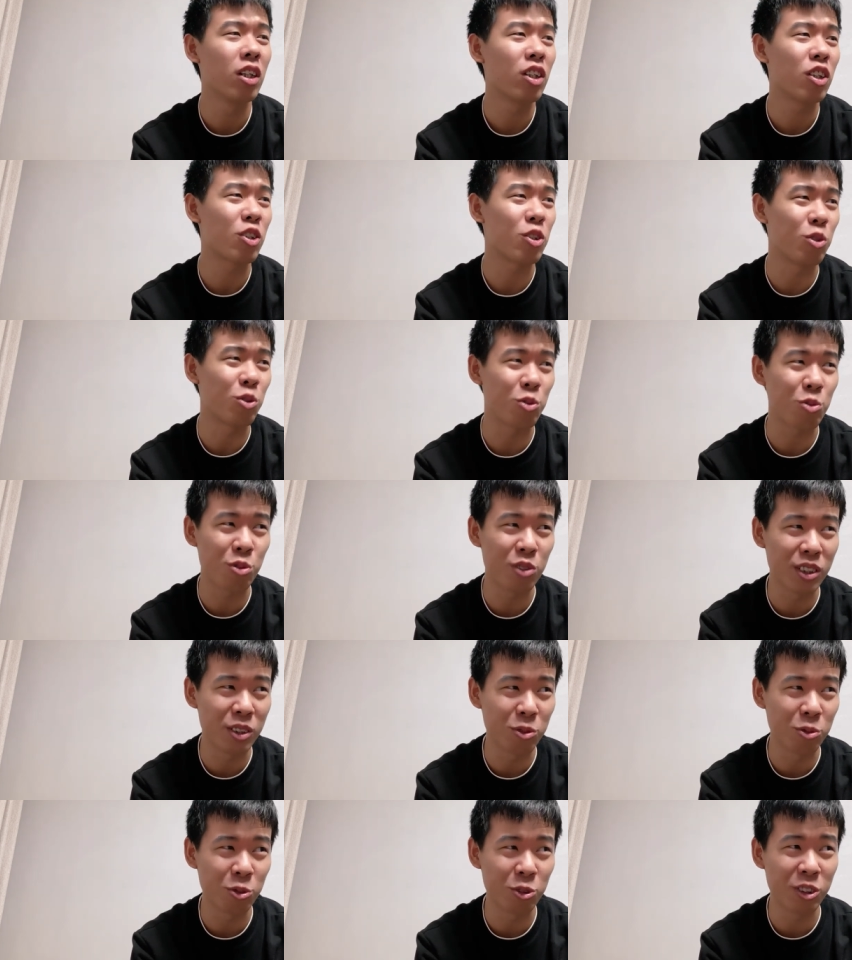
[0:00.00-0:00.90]
go to
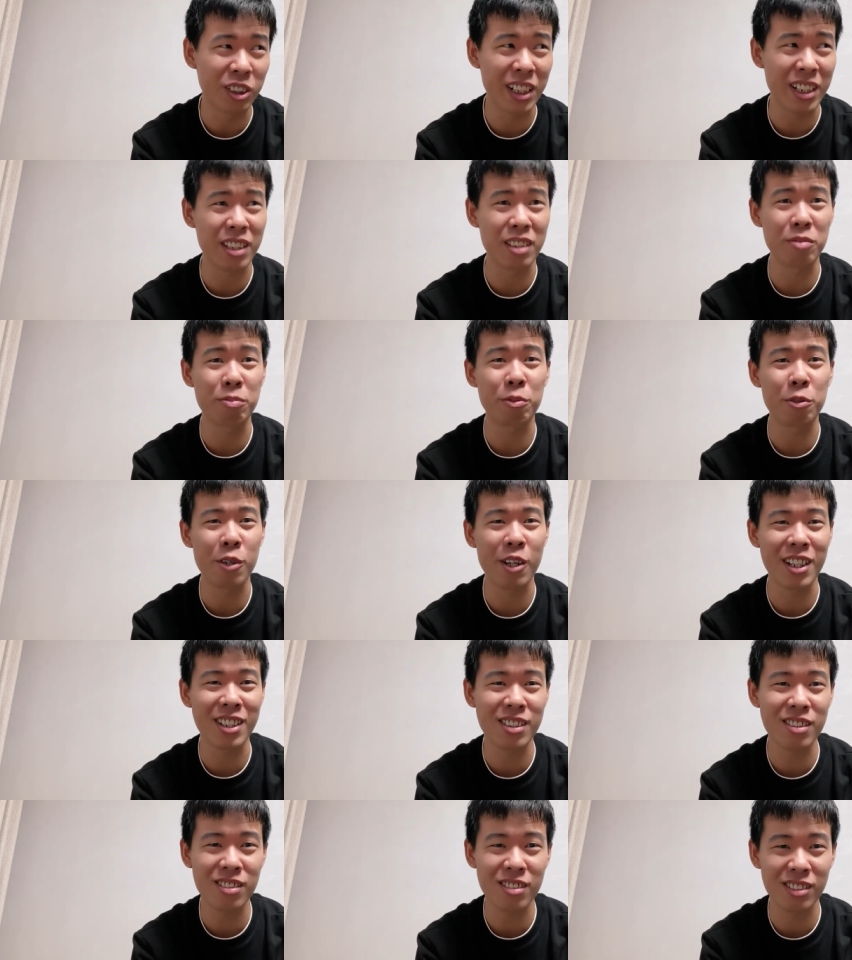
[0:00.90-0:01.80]
the wall and
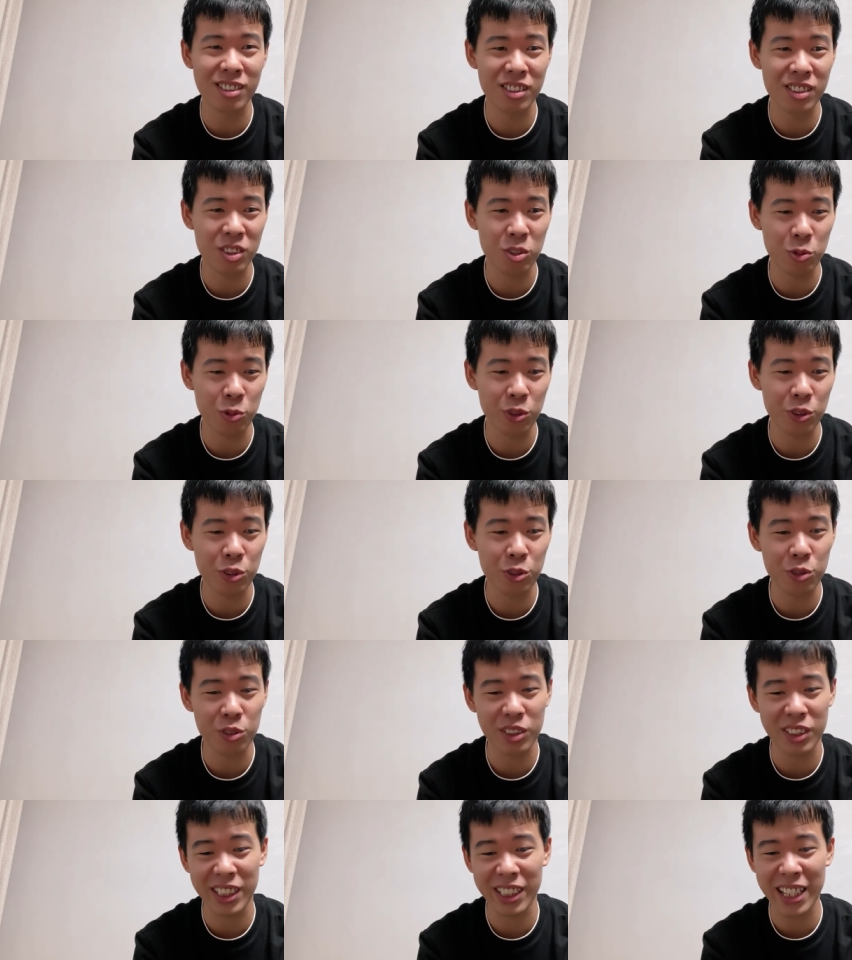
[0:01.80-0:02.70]
press the
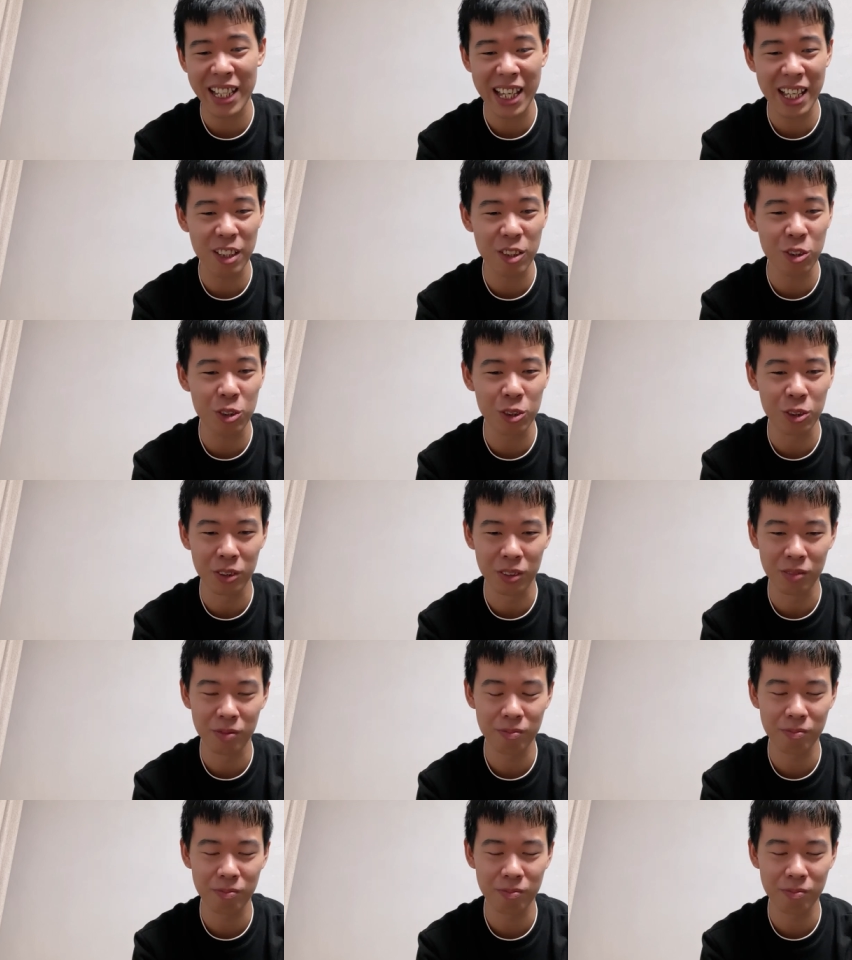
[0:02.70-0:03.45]
switch in handle.